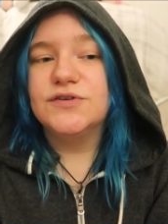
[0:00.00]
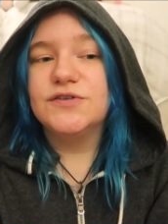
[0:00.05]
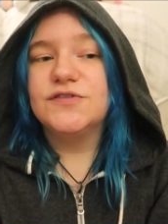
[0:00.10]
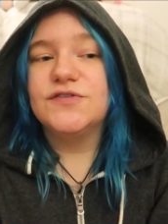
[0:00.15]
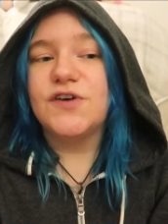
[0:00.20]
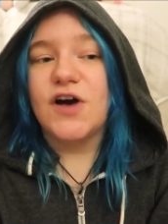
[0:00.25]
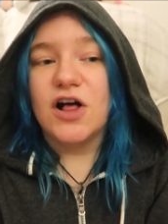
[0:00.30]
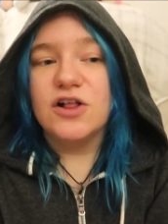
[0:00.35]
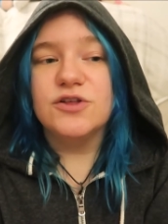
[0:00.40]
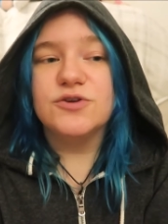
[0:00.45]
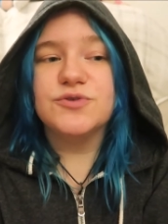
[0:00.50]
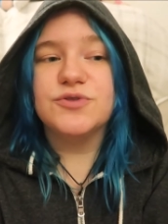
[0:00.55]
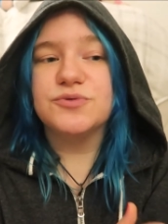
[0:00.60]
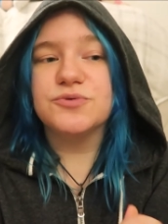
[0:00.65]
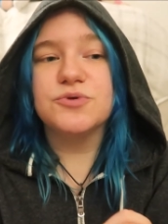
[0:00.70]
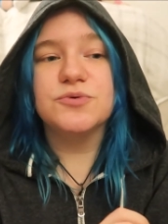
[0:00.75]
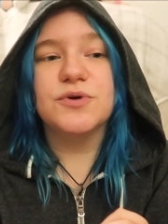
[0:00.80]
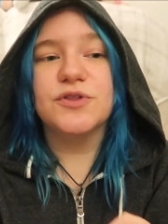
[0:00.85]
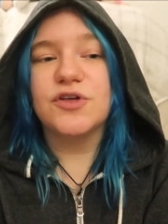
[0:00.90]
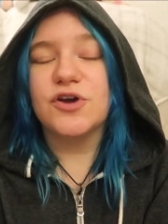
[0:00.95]
follow
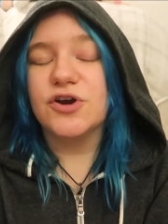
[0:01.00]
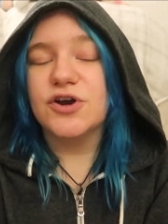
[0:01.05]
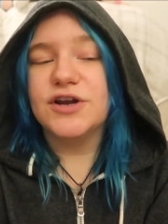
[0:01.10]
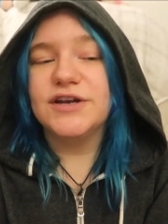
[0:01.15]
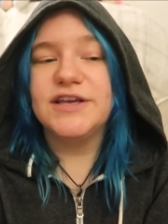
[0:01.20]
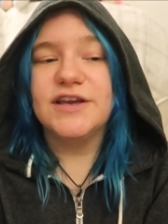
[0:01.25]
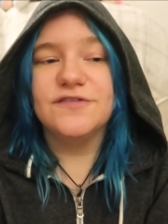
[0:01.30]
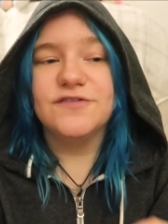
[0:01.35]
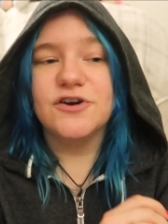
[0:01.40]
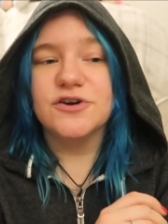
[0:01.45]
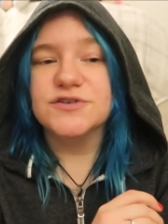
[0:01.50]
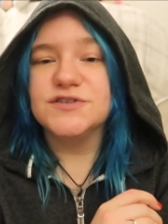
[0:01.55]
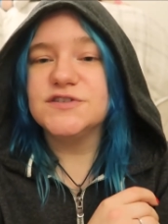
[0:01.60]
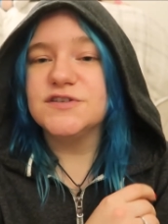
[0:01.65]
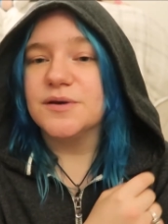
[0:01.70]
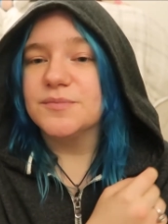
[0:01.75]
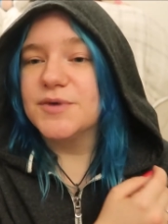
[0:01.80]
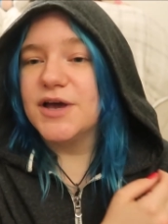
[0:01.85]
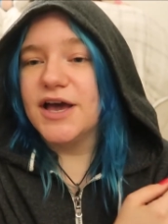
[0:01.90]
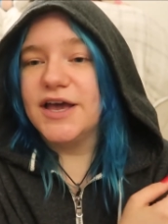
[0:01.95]
through with her and give her
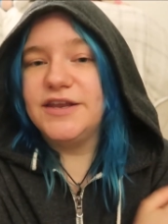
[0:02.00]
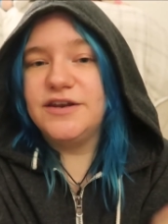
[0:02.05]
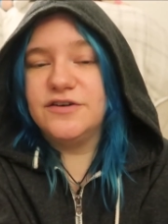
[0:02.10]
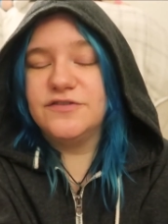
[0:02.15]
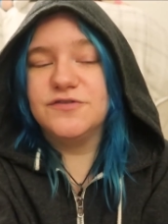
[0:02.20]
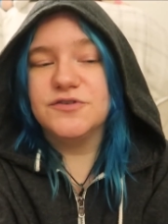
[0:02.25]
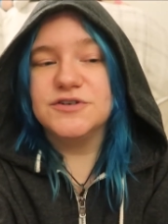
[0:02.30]
some kind of